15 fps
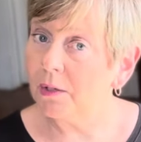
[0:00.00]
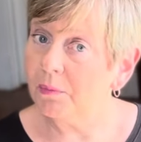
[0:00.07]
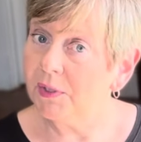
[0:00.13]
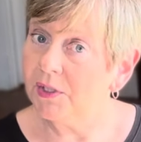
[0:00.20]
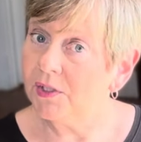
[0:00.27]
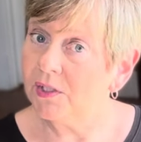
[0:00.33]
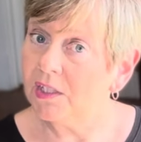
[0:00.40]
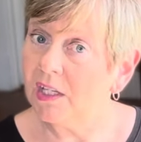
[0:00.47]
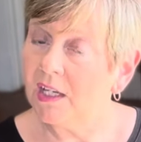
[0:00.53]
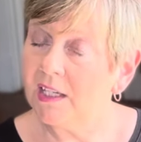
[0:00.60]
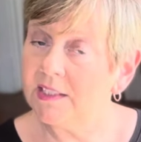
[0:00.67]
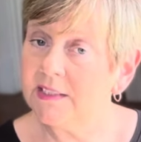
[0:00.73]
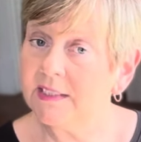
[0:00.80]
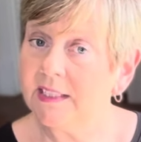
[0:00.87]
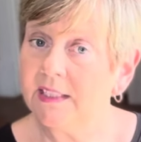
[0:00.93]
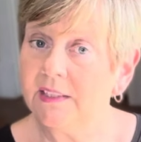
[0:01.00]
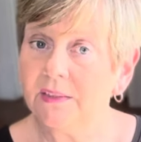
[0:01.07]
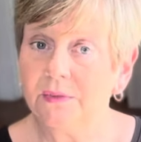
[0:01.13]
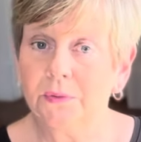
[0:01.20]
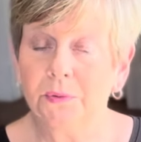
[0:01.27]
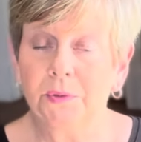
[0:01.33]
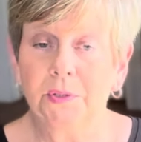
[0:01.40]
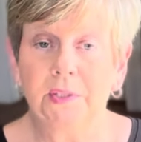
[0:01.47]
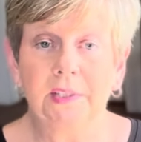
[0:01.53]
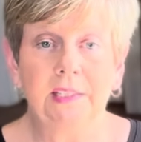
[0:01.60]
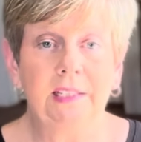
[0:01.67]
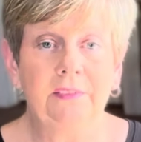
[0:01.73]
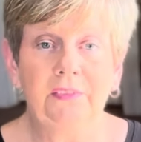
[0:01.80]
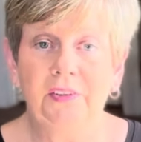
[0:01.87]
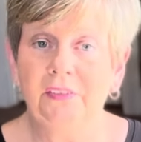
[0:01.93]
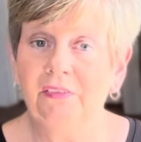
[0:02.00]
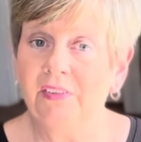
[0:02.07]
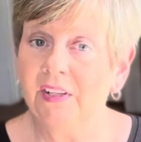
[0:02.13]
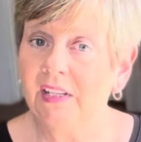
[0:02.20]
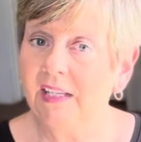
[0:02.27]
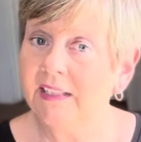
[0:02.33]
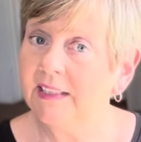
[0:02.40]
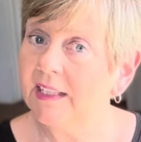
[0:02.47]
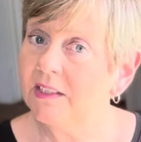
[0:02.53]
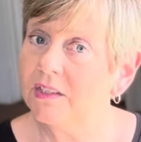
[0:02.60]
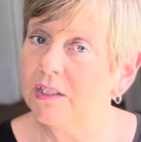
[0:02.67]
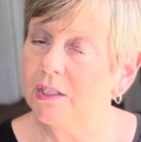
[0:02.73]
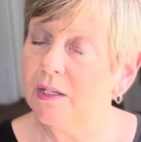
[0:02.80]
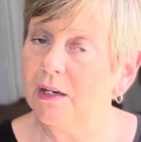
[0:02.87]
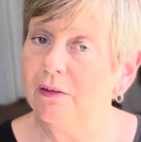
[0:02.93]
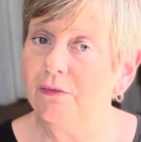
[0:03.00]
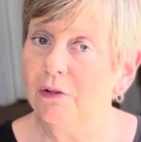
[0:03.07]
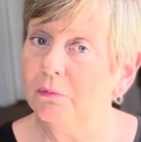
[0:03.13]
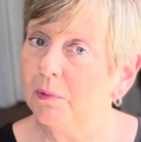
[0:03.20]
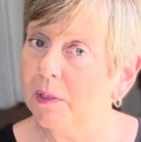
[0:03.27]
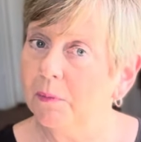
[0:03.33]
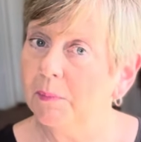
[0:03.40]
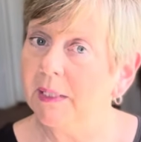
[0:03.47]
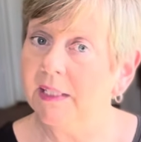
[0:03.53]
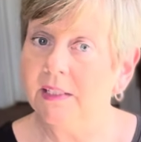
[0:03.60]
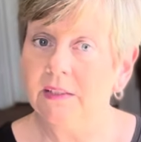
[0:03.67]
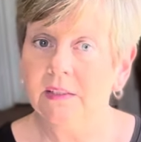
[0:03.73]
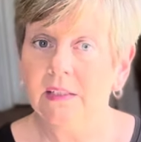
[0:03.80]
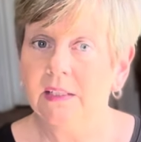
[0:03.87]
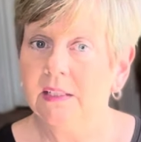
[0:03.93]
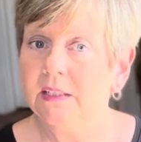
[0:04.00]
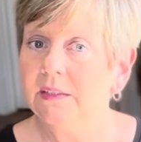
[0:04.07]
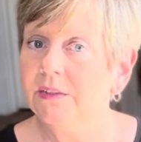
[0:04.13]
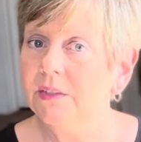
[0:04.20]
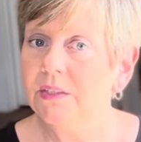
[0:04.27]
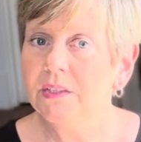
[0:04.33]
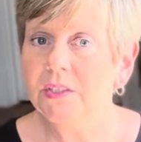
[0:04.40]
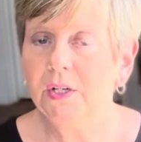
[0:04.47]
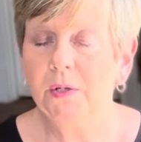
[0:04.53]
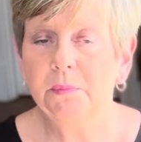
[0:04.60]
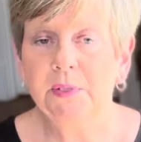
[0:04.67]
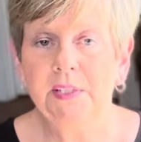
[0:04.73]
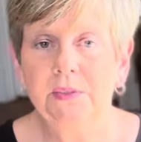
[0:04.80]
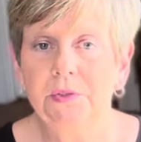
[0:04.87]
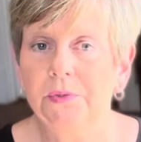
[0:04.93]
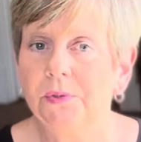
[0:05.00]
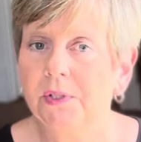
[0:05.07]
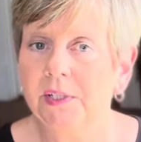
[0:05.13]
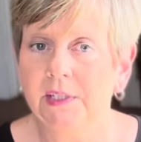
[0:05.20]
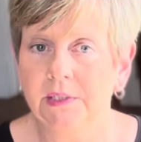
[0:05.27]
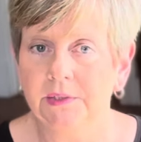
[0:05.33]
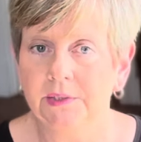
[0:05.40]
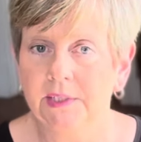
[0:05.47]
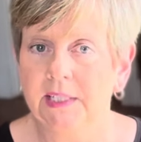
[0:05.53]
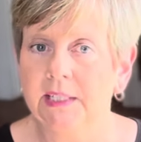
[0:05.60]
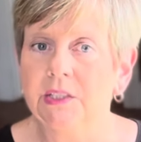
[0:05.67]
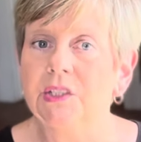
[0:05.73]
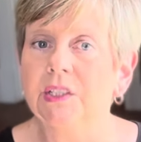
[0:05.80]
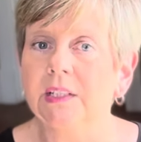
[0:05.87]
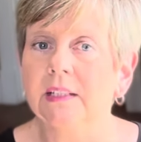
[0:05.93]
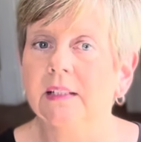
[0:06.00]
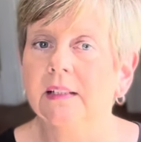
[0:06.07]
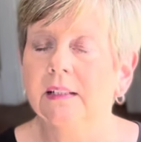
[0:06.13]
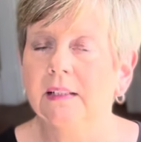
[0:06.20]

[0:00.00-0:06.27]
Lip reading: with your closet, or if you feel like that's too overwhelming, just start with a drawer in your kitchen.